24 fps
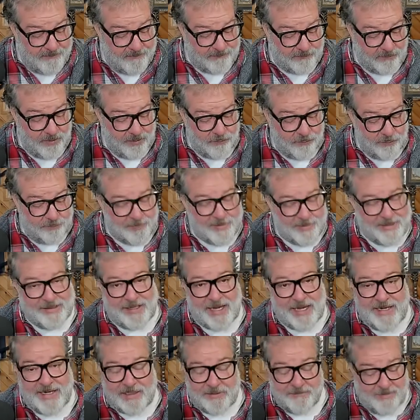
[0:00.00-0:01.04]
for it will be
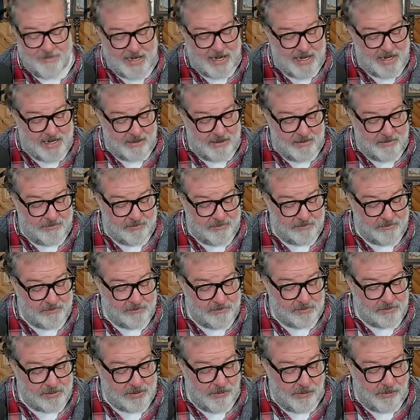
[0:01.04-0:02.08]
like a man
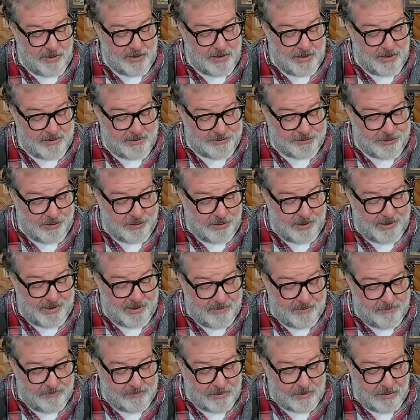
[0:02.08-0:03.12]
going on a
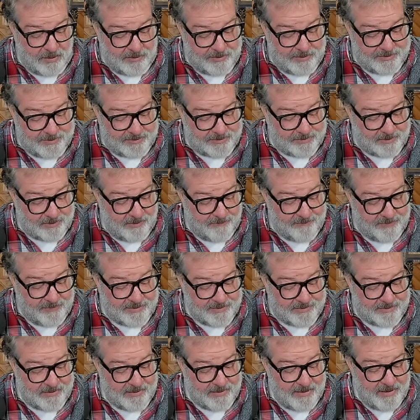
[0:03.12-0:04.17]
journey who called his
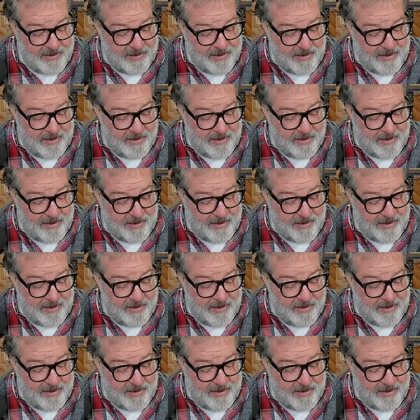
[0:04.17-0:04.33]
servants